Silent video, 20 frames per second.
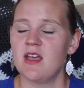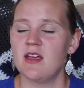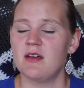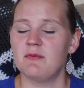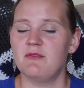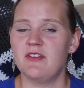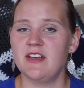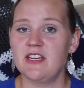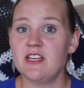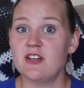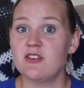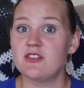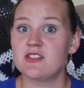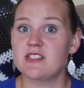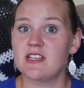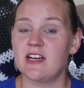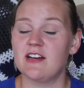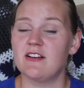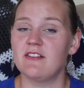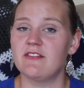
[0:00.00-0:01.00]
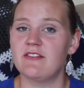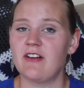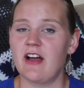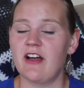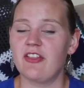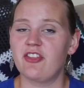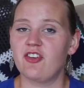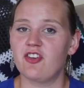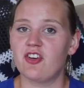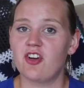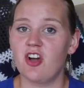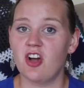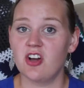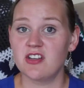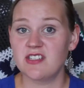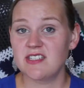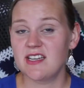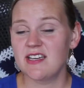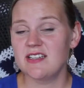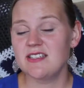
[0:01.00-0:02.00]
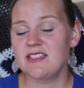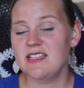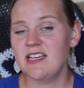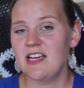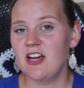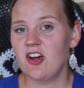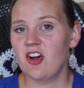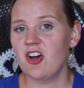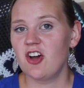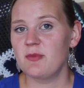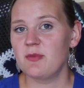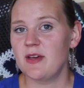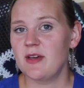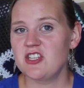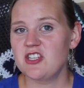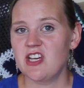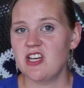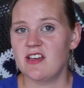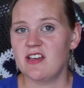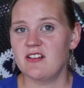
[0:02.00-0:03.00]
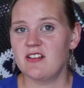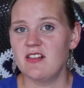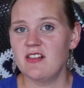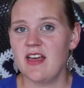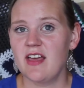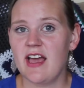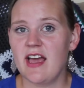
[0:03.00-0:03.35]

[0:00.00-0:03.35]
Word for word: videos of other content here on my channel,